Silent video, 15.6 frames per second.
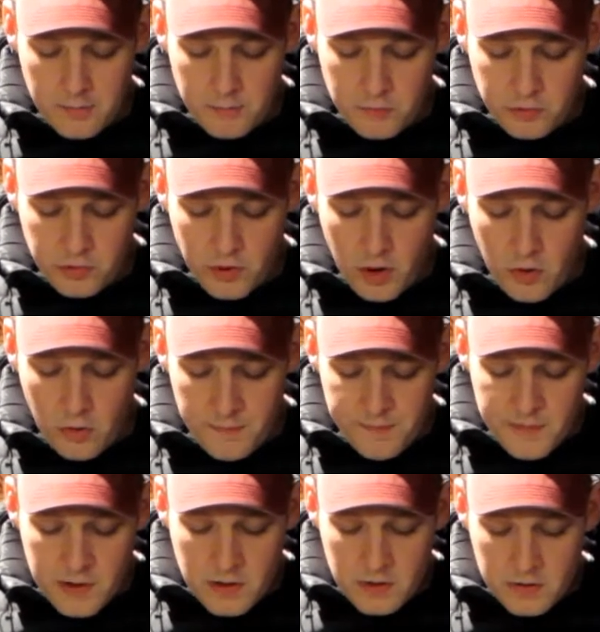So
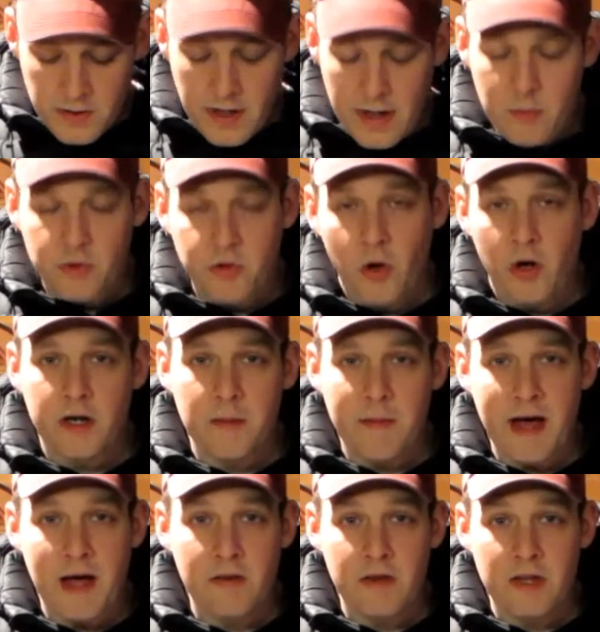tonight we're talking
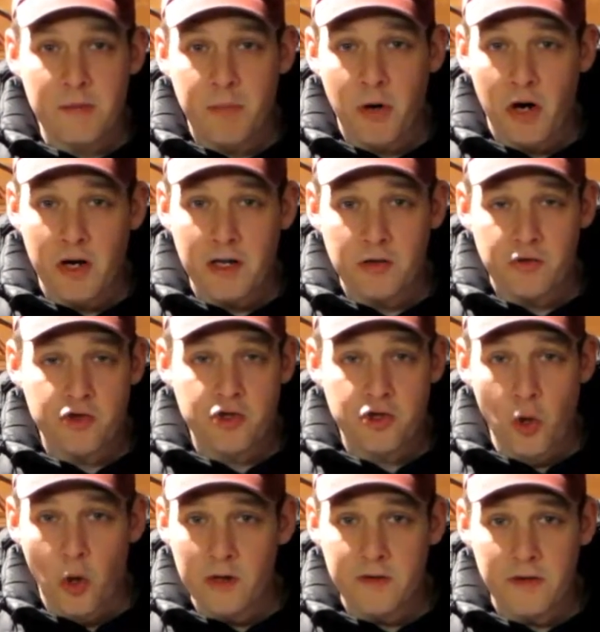about the Partagas
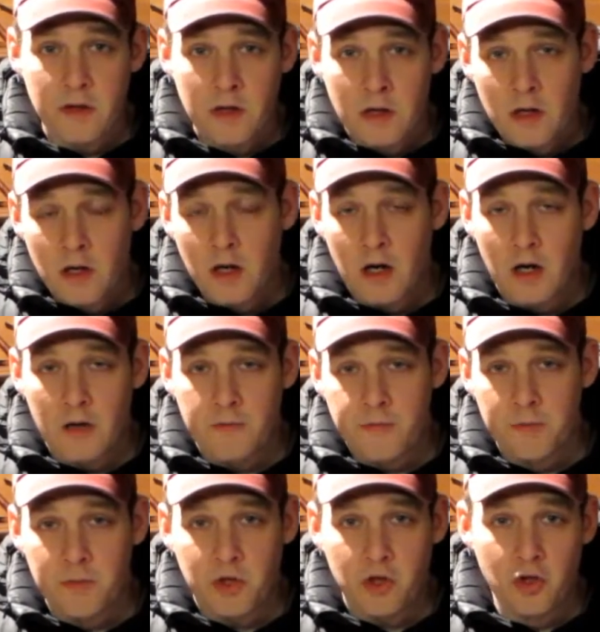Short
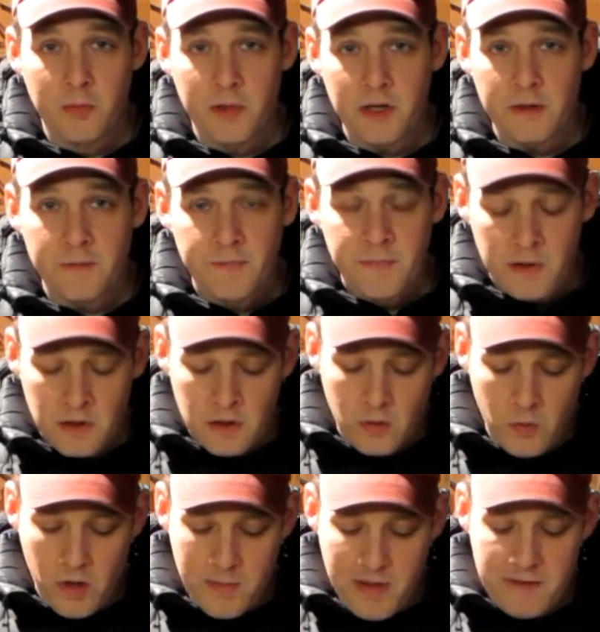from Cuba,
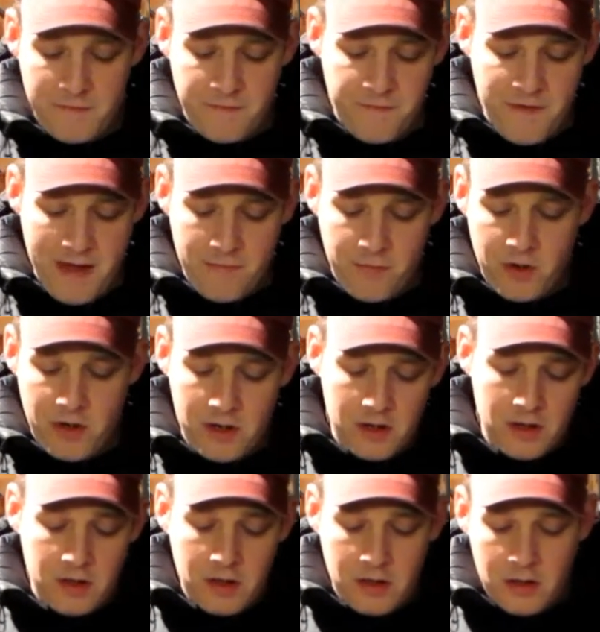one of my favorite
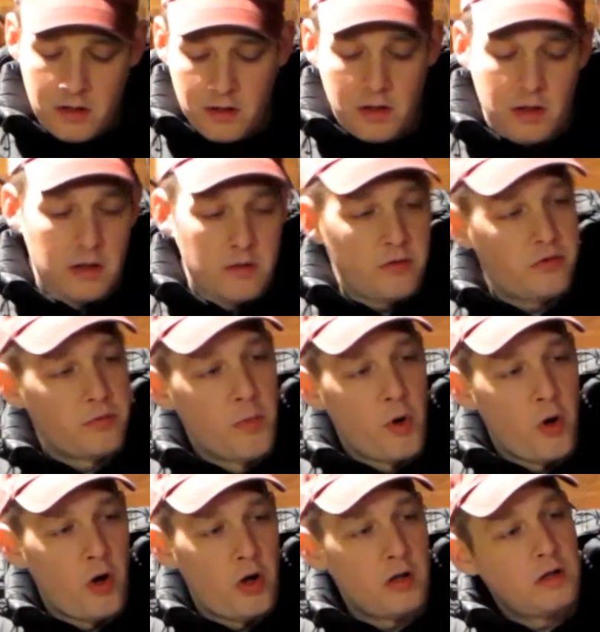
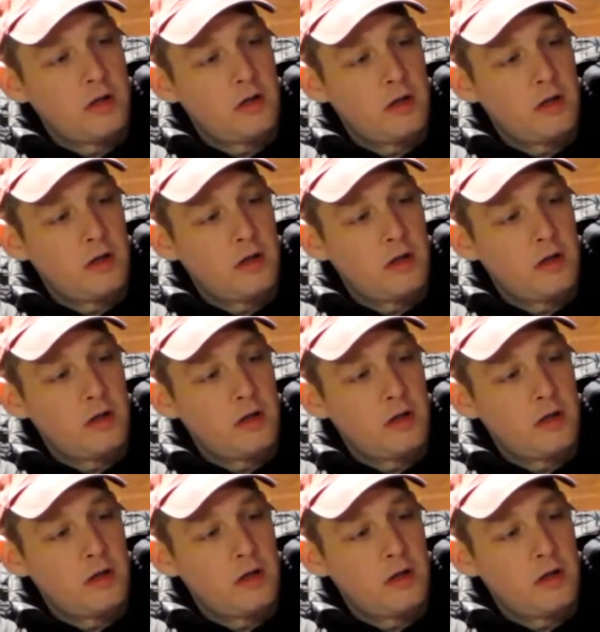small